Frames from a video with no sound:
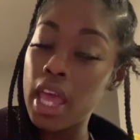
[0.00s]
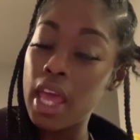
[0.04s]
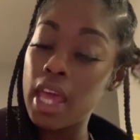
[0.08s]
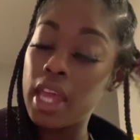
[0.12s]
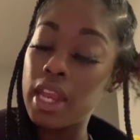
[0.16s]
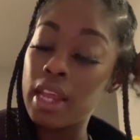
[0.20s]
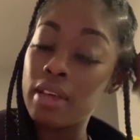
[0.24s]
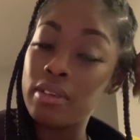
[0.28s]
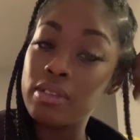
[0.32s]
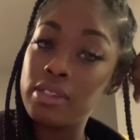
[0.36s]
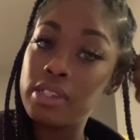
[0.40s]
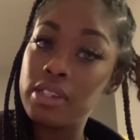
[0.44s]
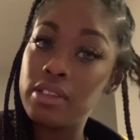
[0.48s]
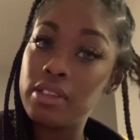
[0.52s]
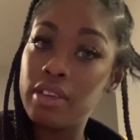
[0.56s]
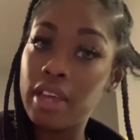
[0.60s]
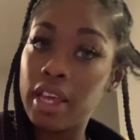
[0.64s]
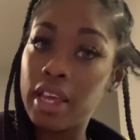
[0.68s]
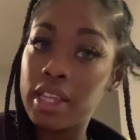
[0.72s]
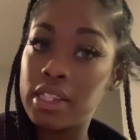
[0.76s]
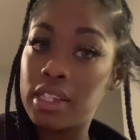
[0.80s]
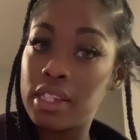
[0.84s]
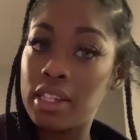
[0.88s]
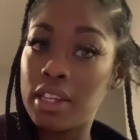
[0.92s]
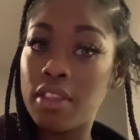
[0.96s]
And I'll see you
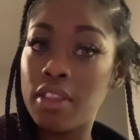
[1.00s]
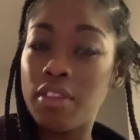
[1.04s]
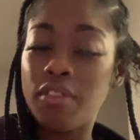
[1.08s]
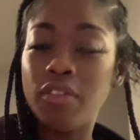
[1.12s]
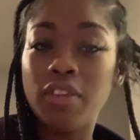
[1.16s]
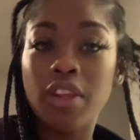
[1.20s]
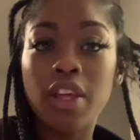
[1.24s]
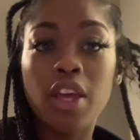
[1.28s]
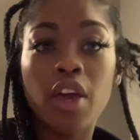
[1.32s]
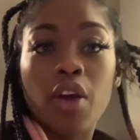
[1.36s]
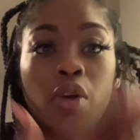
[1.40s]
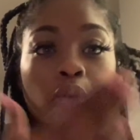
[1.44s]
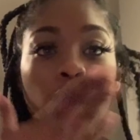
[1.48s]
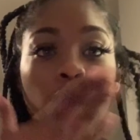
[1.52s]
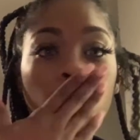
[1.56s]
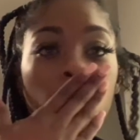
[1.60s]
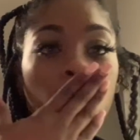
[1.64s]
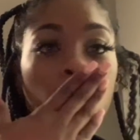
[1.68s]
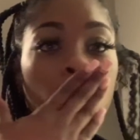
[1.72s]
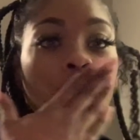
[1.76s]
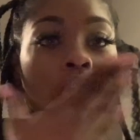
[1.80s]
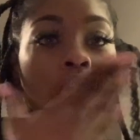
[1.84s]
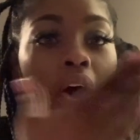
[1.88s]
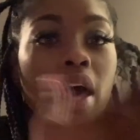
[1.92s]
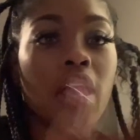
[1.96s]
guys in another video.
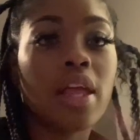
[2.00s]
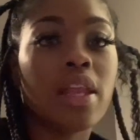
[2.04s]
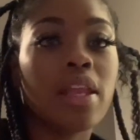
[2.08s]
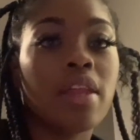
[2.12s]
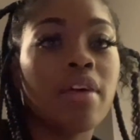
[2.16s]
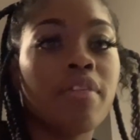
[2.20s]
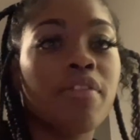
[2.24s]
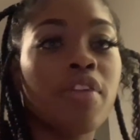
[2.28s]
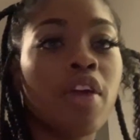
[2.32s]
Love